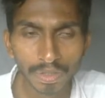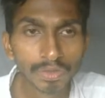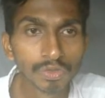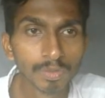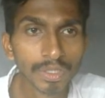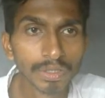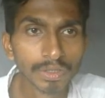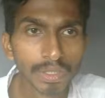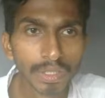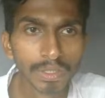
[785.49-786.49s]
so many things
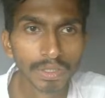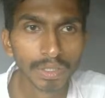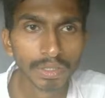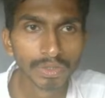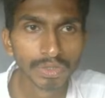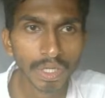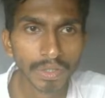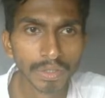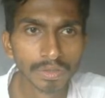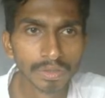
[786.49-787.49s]
are here. Getting started,